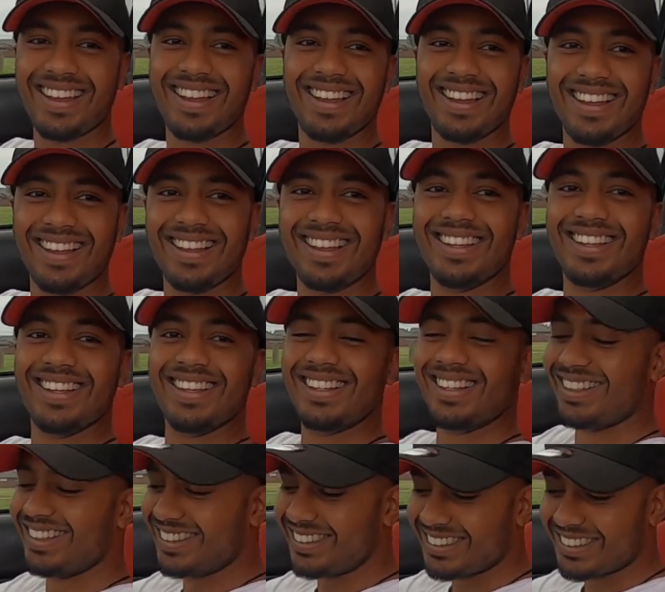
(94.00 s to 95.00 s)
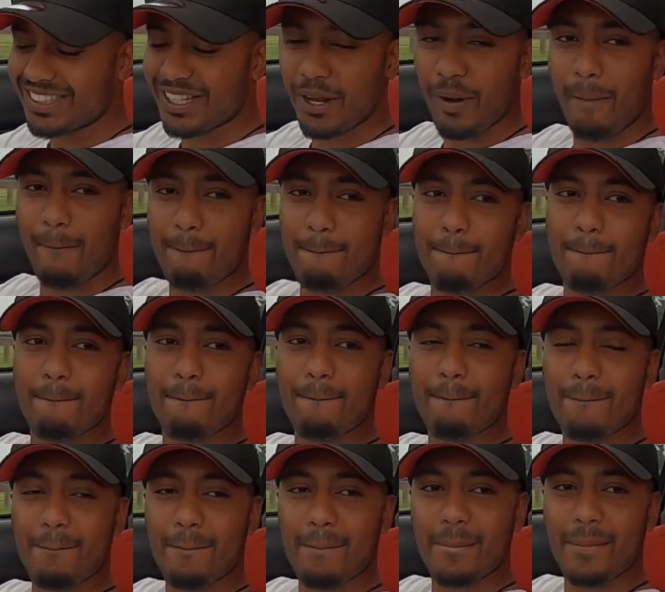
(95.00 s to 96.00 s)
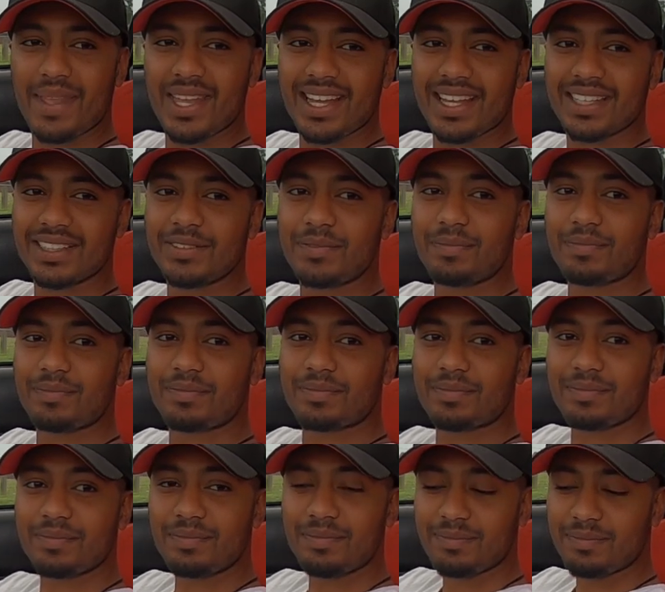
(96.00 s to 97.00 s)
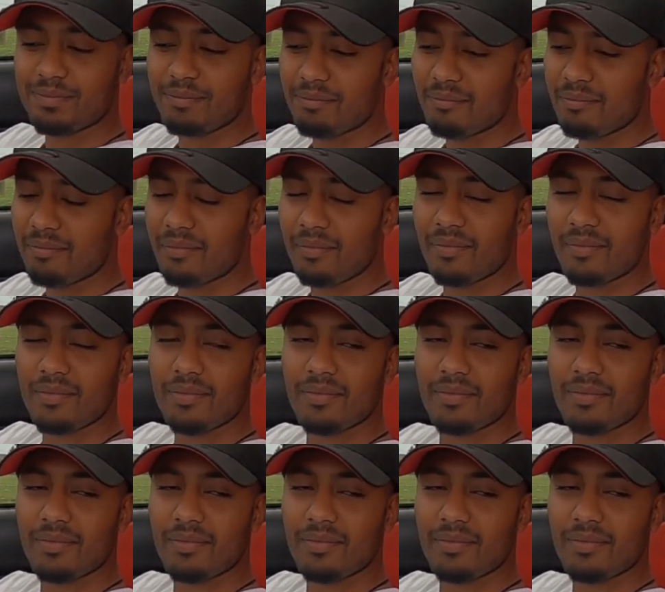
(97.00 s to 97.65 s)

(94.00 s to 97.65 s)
So that's a no-brainer. You're getting a B series, you're getting the